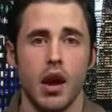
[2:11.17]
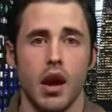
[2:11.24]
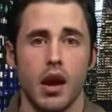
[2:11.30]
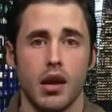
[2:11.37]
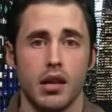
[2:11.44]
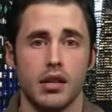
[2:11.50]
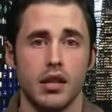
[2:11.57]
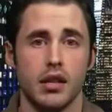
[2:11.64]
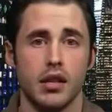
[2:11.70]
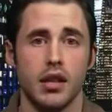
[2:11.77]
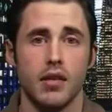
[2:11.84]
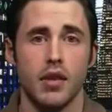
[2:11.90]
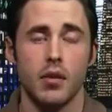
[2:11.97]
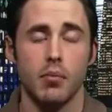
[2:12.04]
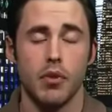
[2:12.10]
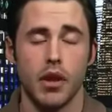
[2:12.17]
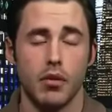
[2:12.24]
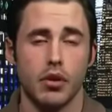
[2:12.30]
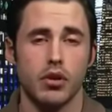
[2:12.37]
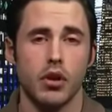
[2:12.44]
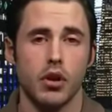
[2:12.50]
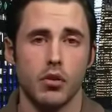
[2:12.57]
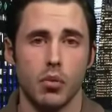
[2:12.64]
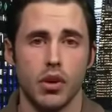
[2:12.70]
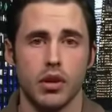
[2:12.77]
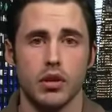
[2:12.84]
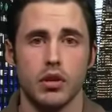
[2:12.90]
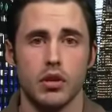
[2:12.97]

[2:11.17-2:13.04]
Uh, he didn't give it. They returned with a